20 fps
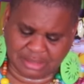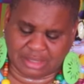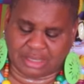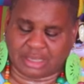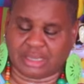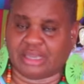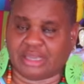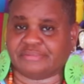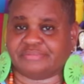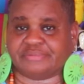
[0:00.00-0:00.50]

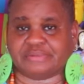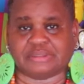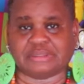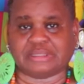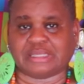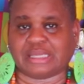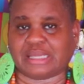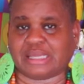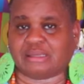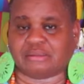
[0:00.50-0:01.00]
I ain't finna
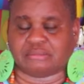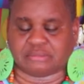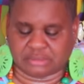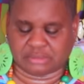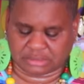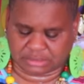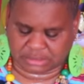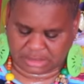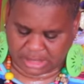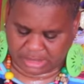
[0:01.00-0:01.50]
lie on
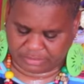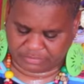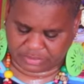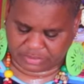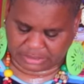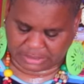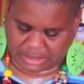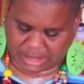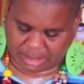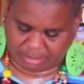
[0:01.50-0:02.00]
this. I ain't
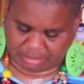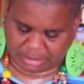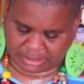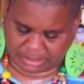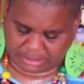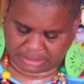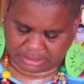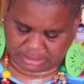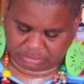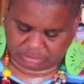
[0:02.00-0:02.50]
finna lie
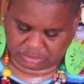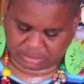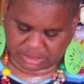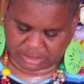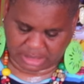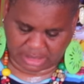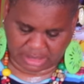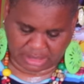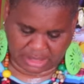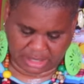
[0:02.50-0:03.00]
about this one, y'all.